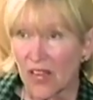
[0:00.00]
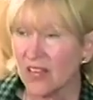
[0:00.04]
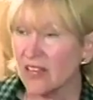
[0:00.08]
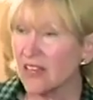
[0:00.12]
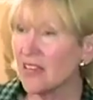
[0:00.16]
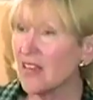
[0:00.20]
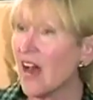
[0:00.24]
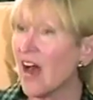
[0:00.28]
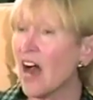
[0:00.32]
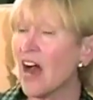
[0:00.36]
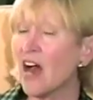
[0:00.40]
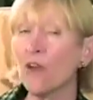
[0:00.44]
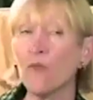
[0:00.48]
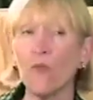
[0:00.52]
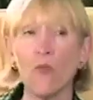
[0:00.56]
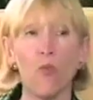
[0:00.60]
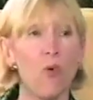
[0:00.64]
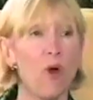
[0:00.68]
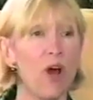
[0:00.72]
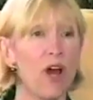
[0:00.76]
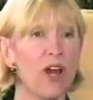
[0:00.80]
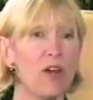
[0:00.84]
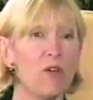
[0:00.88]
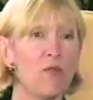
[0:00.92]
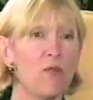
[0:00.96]
not
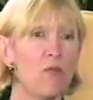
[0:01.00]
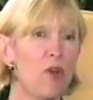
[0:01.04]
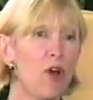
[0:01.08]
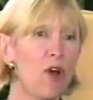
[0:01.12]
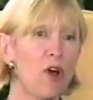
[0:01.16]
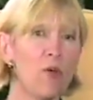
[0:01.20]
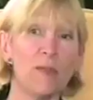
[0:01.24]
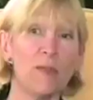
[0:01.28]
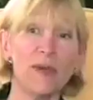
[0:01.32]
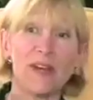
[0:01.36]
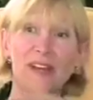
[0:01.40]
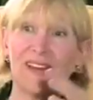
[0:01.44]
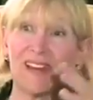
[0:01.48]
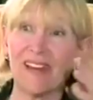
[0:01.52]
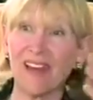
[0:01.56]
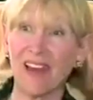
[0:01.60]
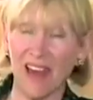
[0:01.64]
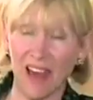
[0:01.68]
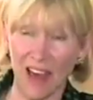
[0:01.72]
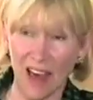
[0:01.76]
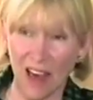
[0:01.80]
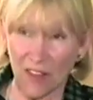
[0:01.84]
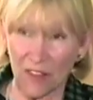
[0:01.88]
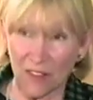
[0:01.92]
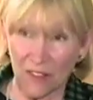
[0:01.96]
one Roman
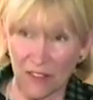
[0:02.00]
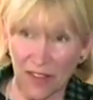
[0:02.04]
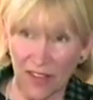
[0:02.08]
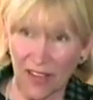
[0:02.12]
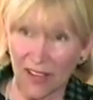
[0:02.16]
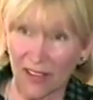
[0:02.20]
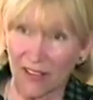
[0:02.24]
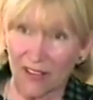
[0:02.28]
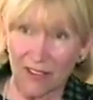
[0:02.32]
Catholic,